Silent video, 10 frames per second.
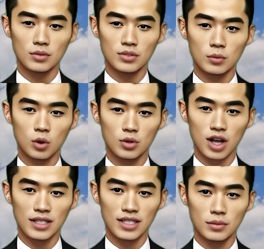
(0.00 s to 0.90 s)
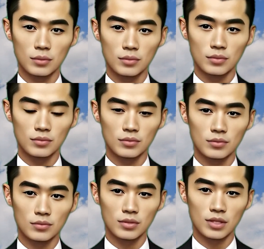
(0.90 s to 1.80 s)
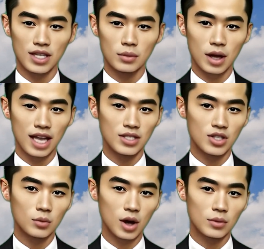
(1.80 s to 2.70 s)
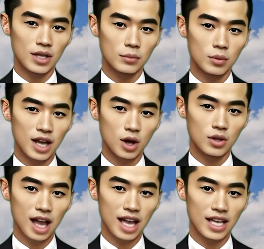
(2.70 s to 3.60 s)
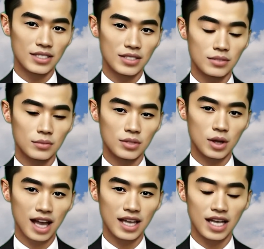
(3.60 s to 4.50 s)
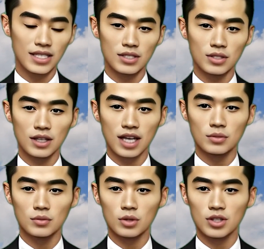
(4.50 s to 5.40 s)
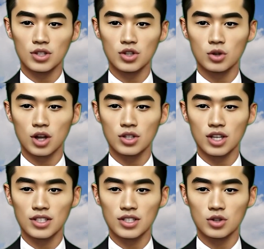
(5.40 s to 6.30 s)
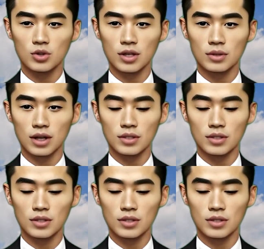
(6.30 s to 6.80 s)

of the project team. The debate surrounding BOKs highlights the need for the construction industry